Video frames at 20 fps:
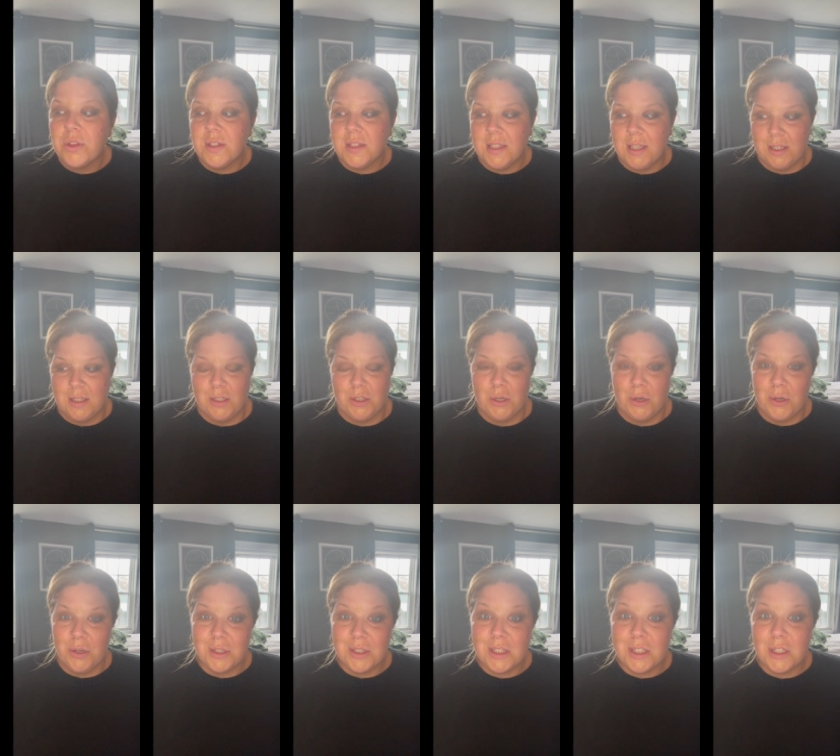
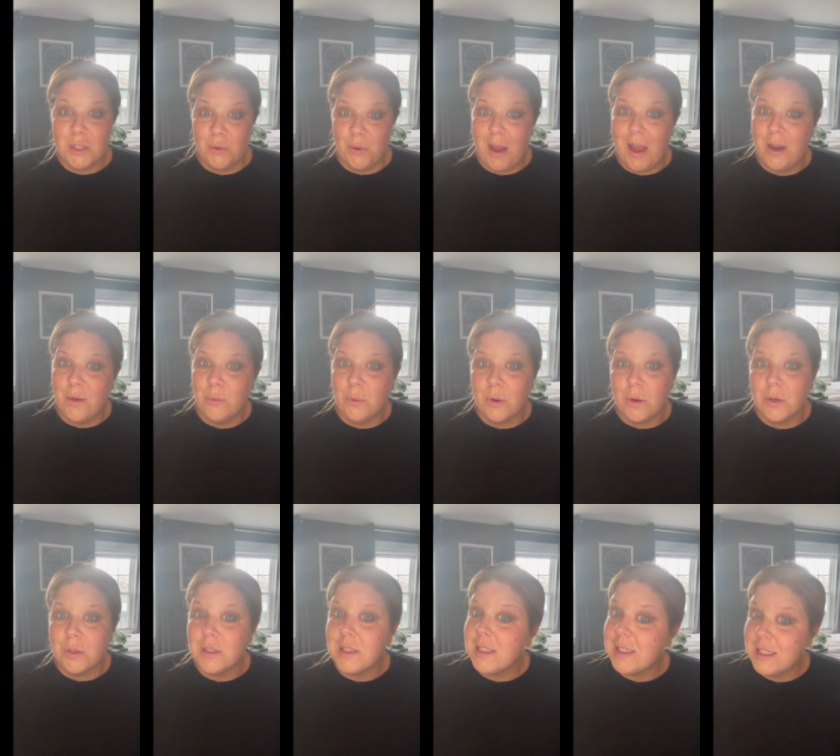sisters to
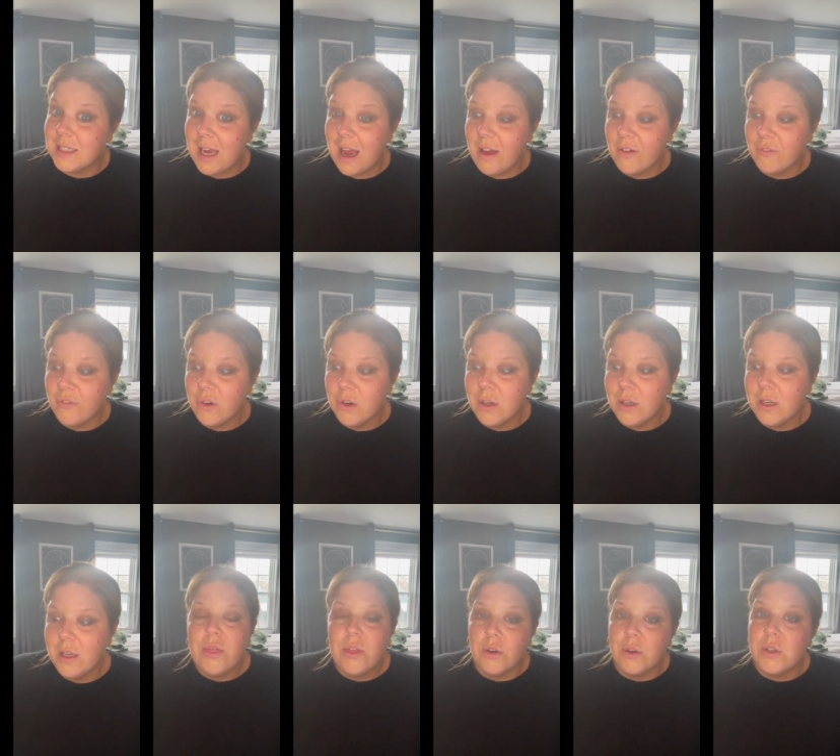Edward
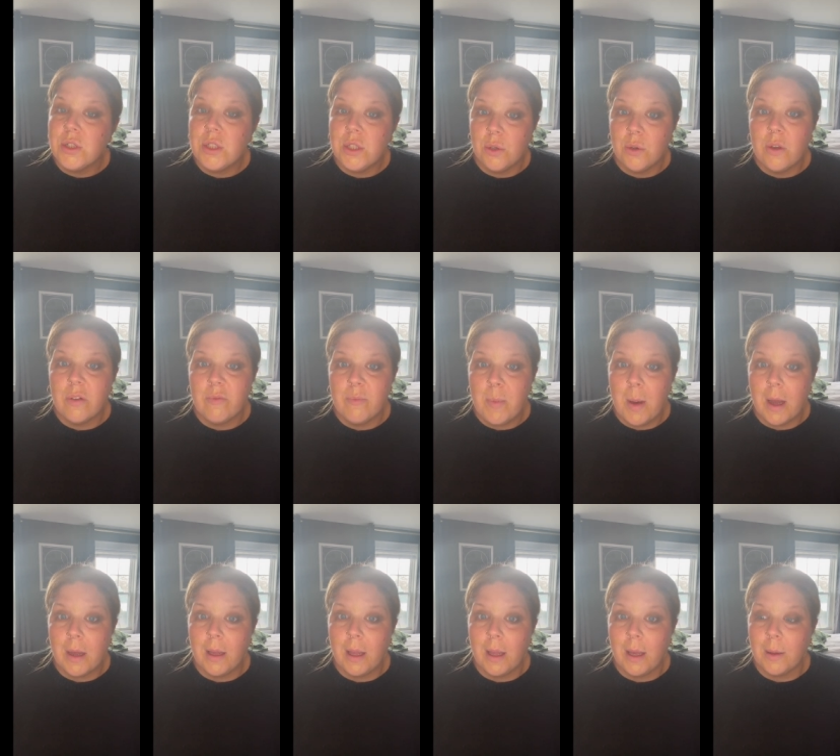Stafford, 3rd Duke of
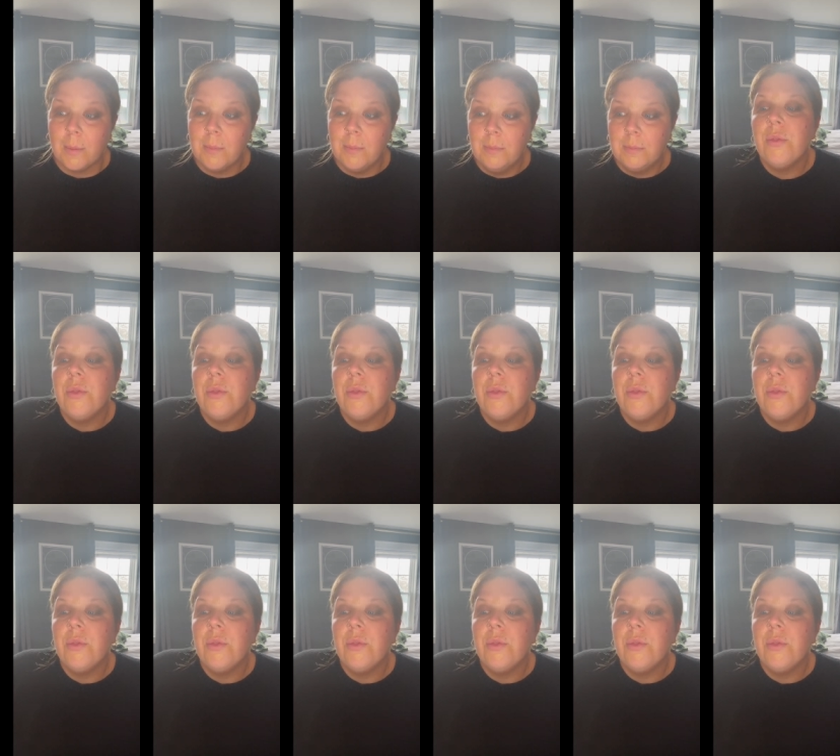Buckingham.